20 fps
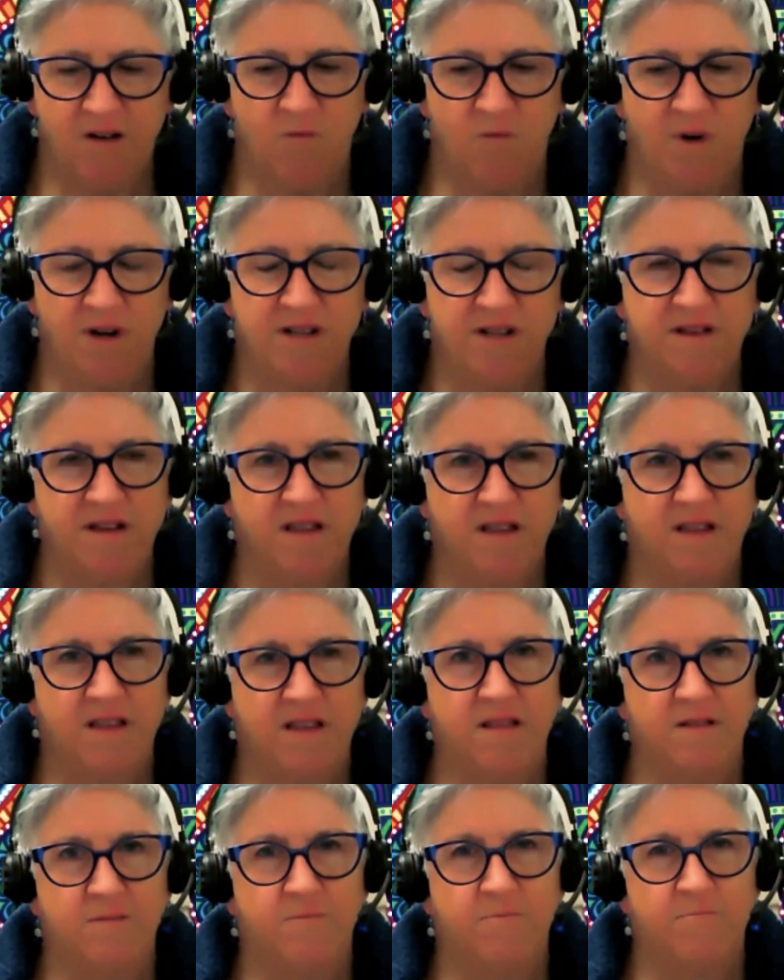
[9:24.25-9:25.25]
One of the
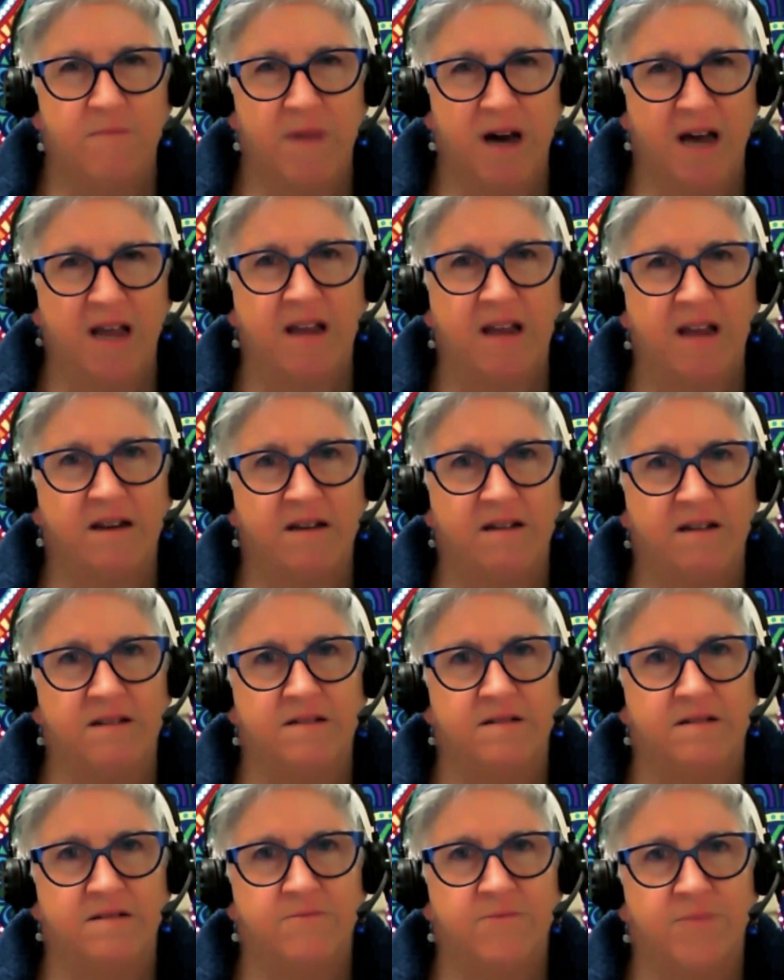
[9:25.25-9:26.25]

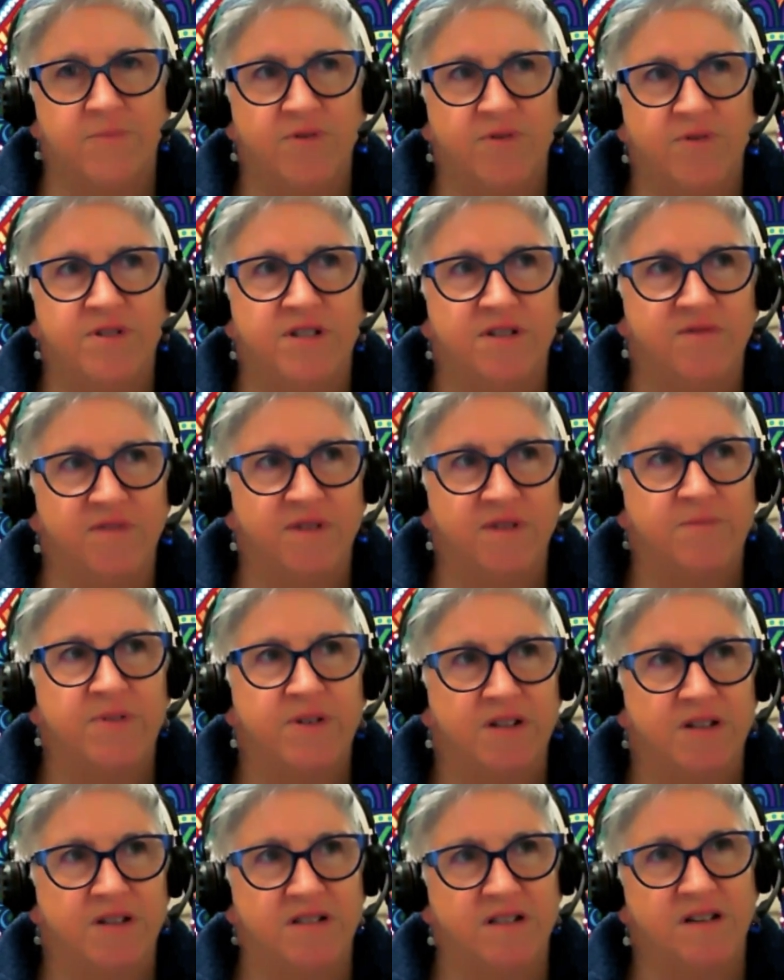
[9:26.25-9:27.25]
main points of
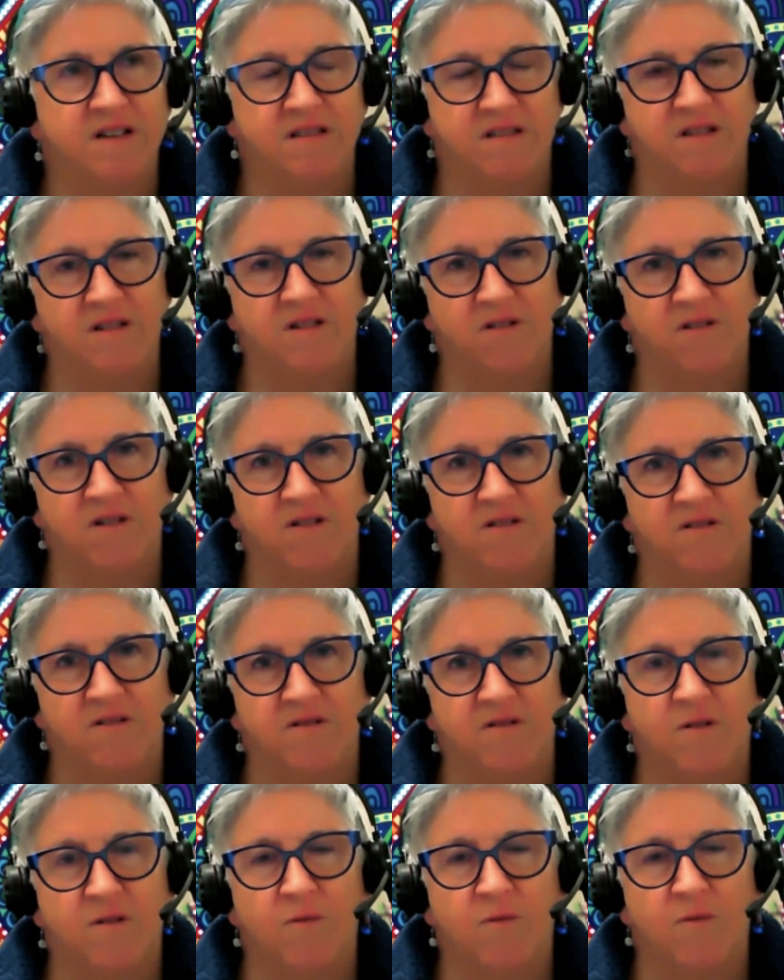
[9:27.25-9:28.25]
impetus, I think,
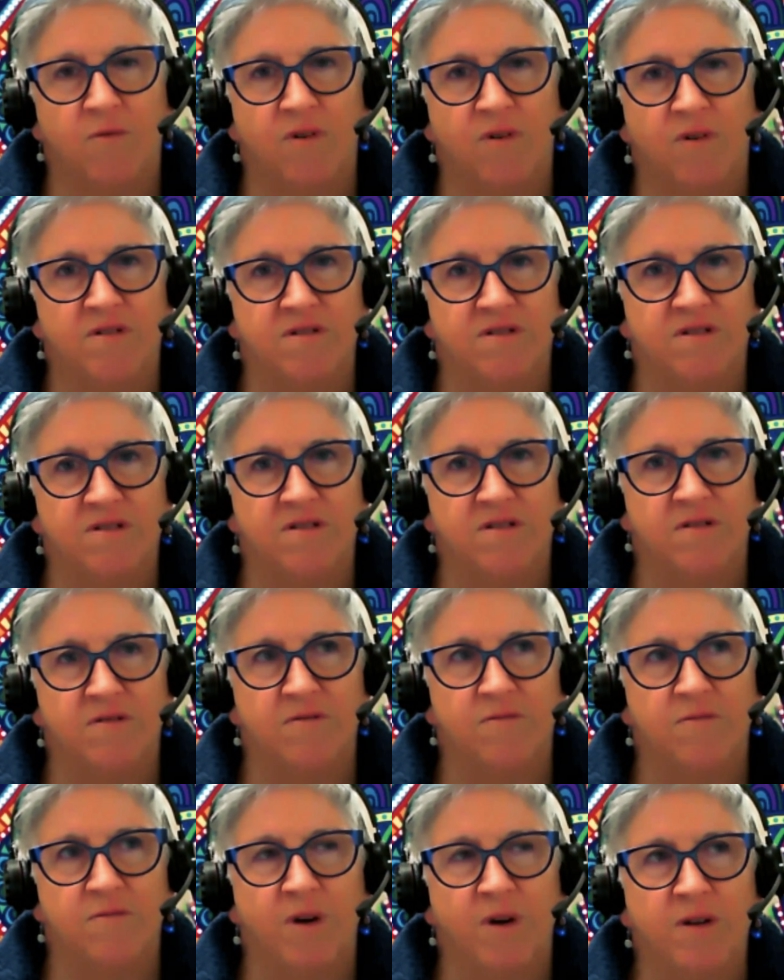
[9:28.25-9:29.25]
though, was
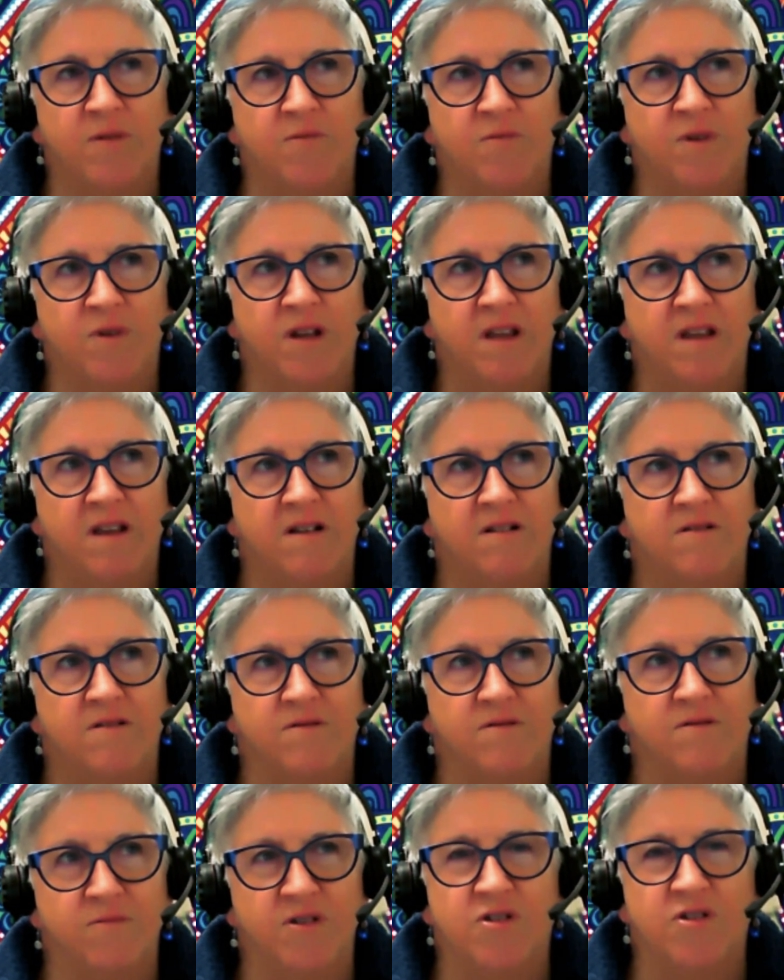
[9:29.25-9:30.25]
when we
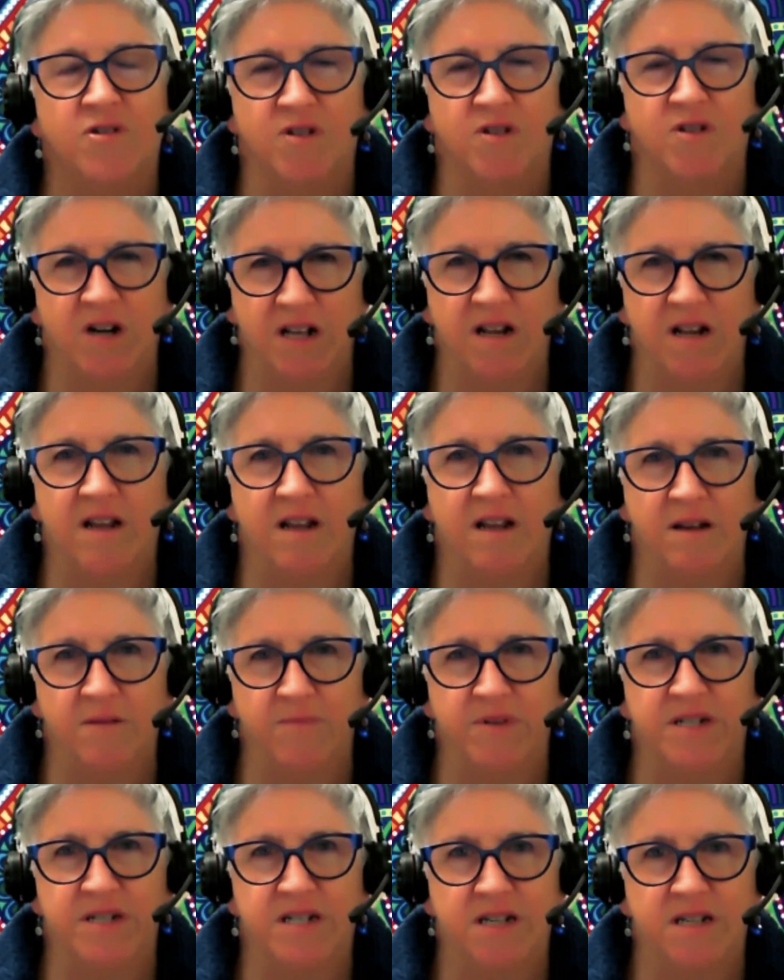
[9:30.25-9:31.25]
were struggling,
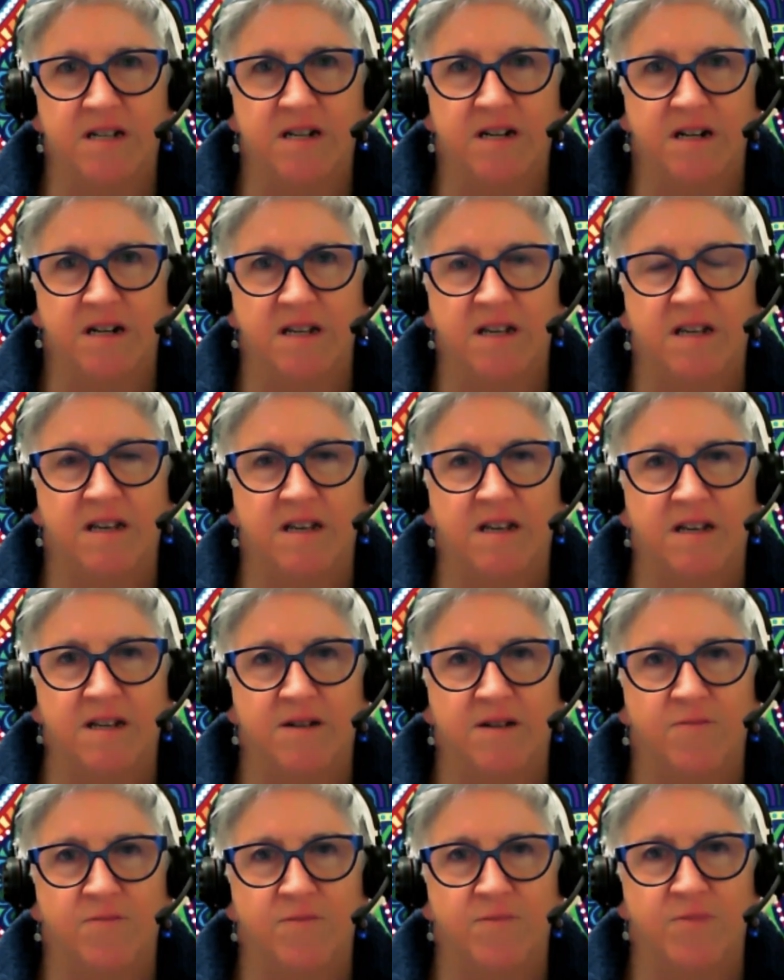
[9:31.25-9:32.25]
particularly
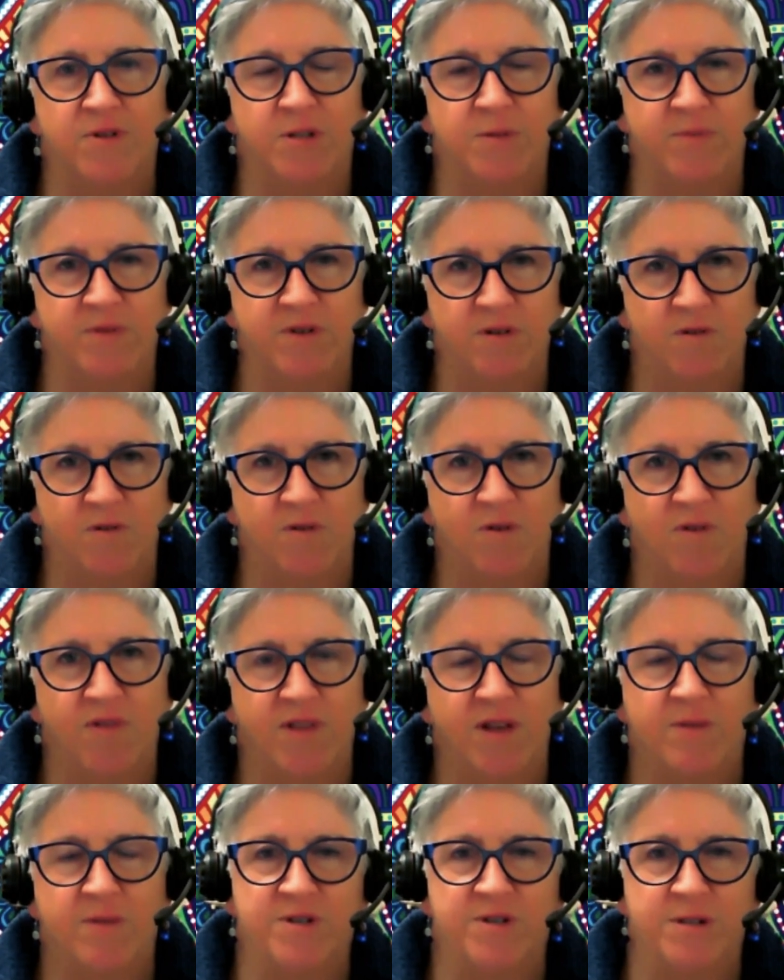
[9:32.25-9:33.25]
in Brisbane North
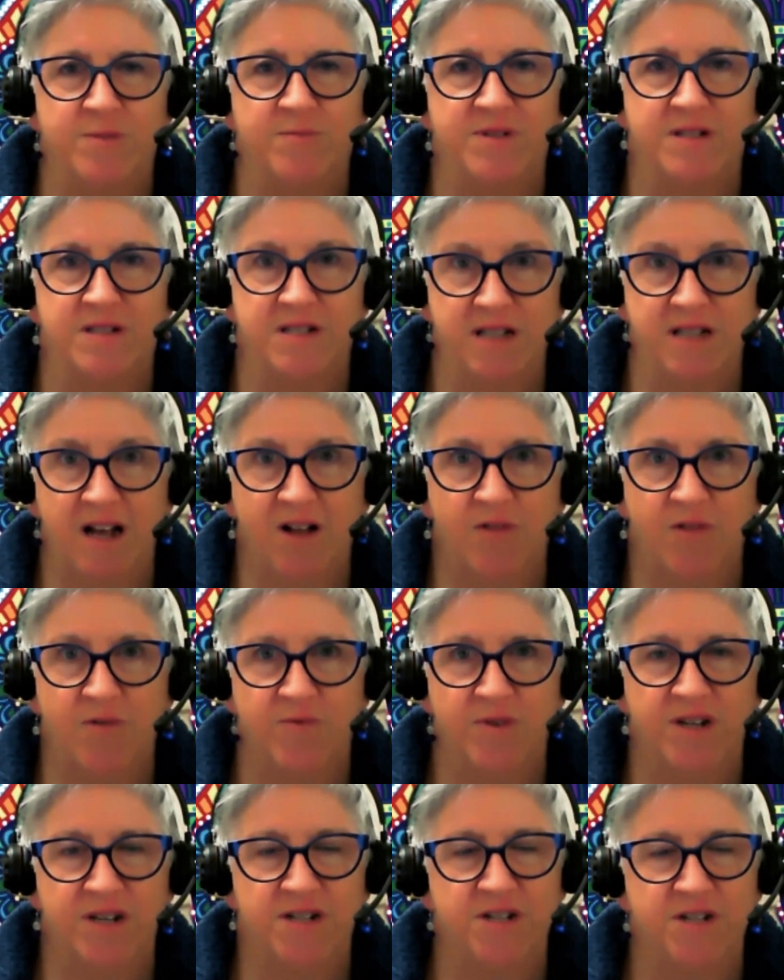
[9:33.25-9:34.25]
and Brisbane South
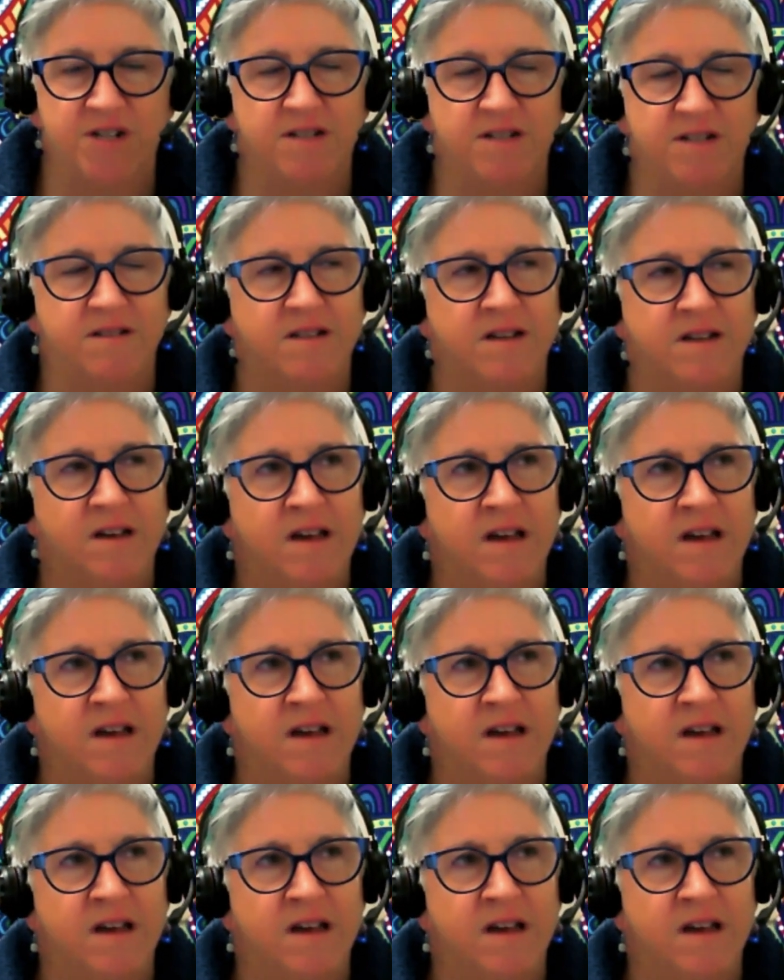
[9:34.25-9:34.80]
regions,